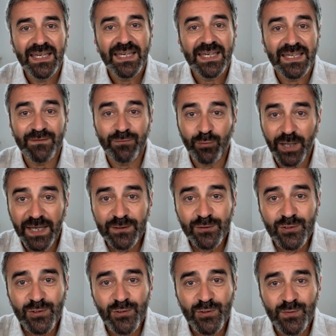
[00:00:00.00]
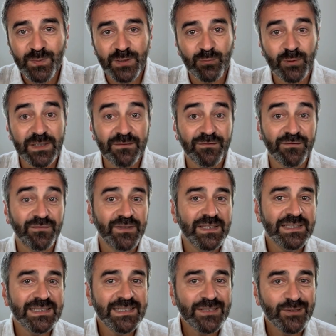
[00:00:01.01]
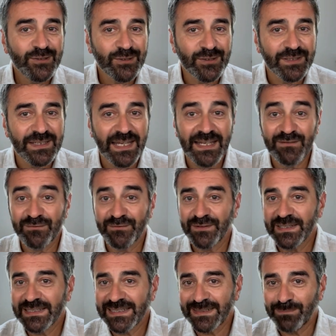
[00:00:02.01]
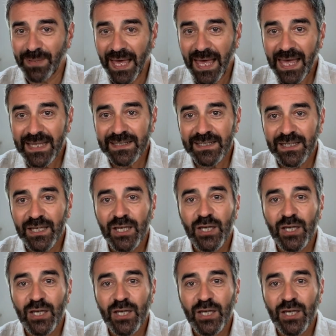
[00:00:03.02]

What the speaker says: If we had to choose between feeling good and feeling bad,